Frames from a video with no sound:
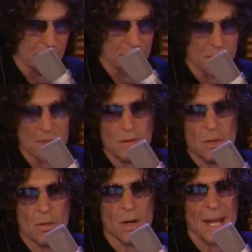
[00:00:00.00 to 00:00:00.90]
For those of
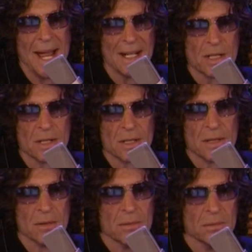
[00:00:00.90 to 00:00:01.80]
you who are anxious
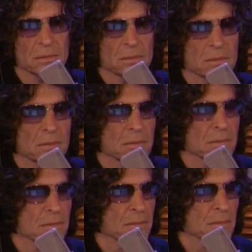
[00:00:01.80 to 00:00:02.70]
to
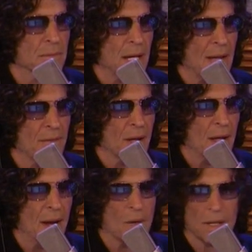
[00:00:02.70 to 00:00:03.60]
have
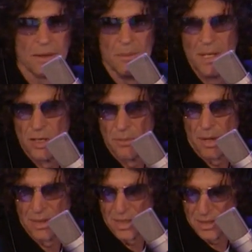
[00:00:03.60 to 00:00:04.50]
Eric the Midget
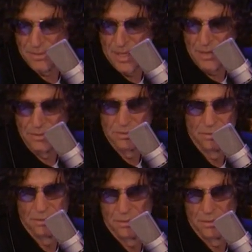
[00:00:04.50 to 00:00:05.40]
participate,
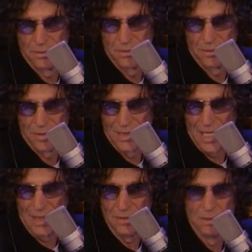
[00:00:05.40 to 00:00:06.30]

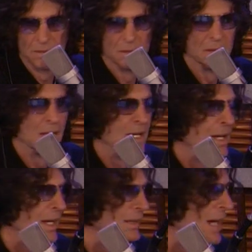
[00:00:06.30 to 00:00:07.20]
forget it.
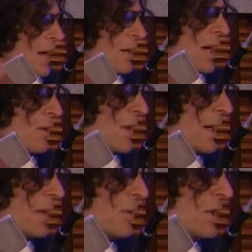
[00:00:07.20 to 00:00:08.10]
And Gary, I don't
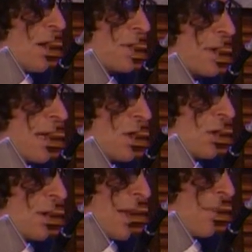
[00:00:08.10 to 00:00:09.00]
want any results
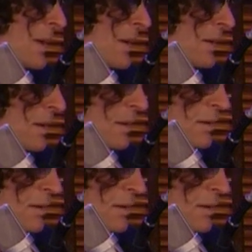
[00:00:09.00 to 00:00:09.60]
issued to him either.